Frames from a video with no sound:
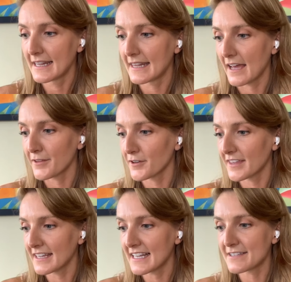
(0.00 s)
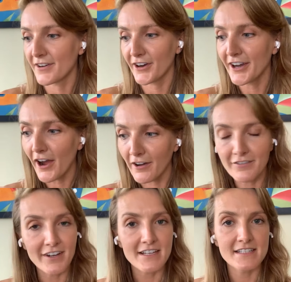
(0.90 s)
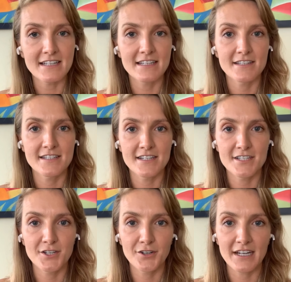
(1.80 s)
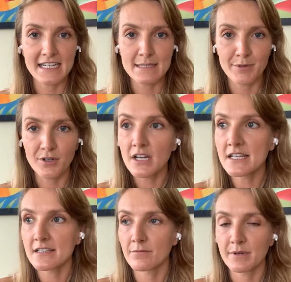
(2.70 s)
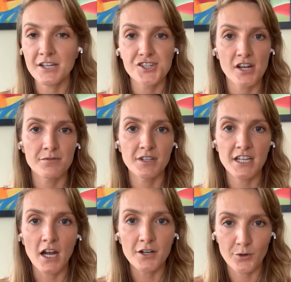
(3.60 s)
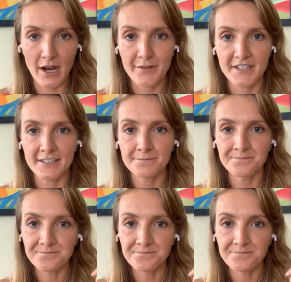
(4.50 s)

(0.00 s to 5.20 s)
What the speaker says: The other thing that's very obvious is just your experience of being generally ungrounded.